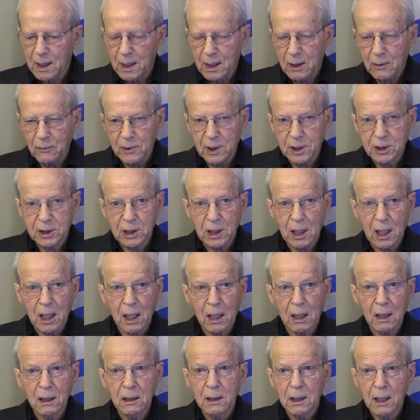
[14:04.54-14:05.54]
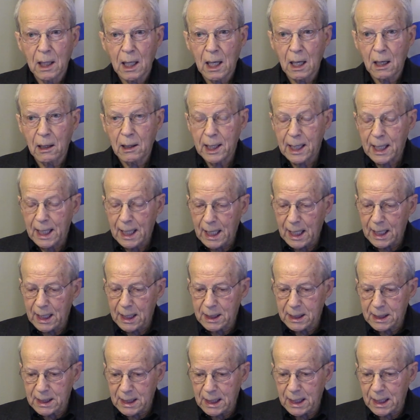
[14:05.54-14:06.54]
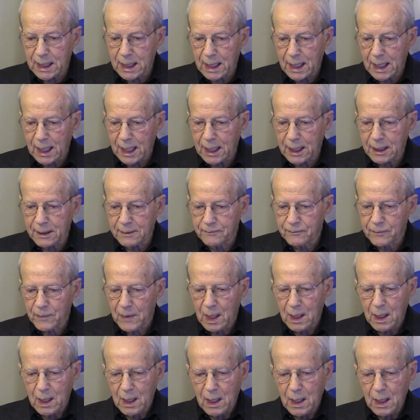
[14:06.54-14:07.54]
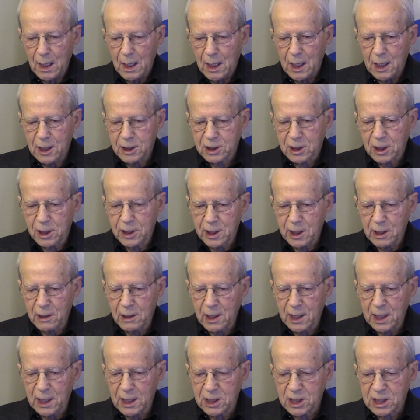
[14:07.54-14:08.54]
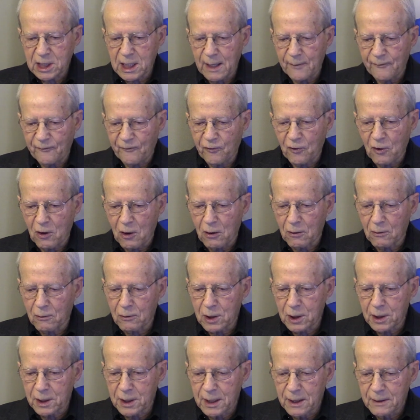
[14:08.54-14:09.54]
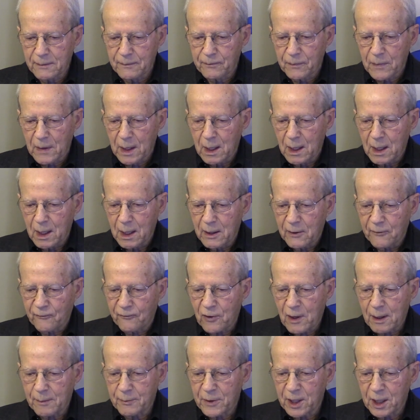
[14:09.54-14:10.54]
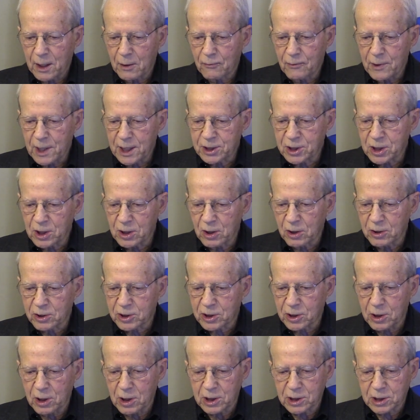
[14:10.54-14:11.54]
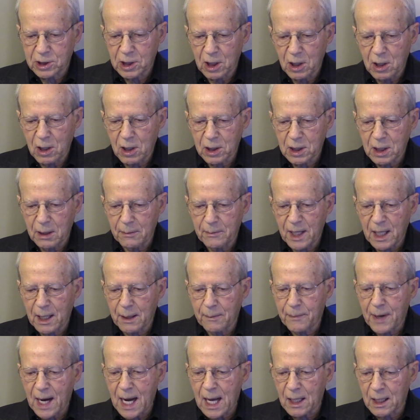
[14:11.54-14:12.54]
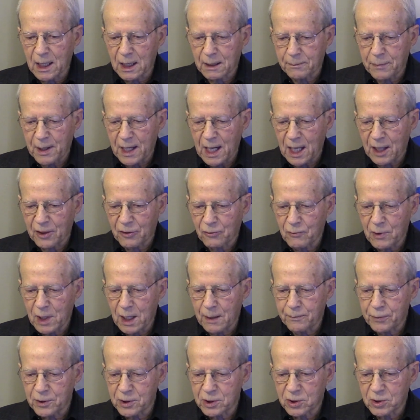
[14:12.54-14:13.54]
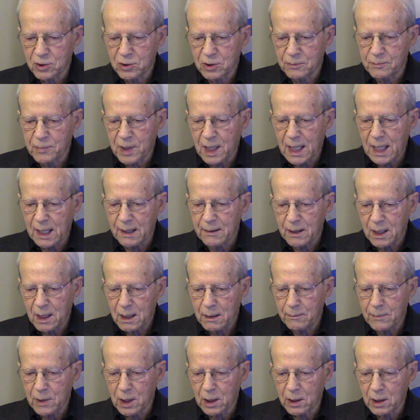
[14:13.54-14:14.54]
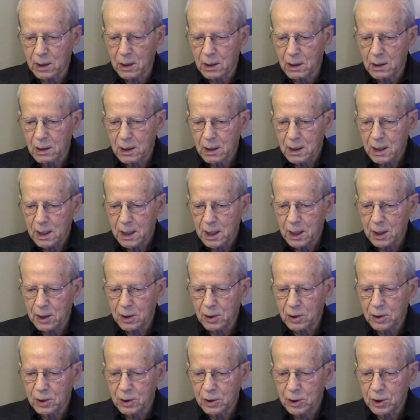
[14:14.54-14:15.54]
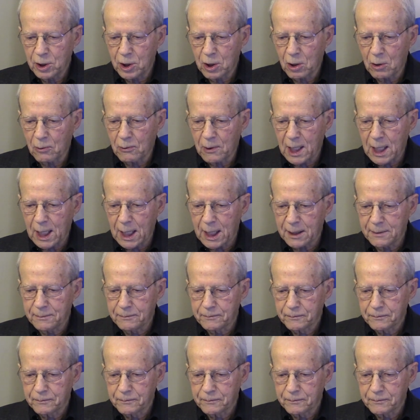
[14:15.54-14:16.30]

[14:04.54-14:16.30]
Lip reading: which are RNA and DNA, is clearly a step forward from the original search along the metabolic pathway pursued by Miller and Urey.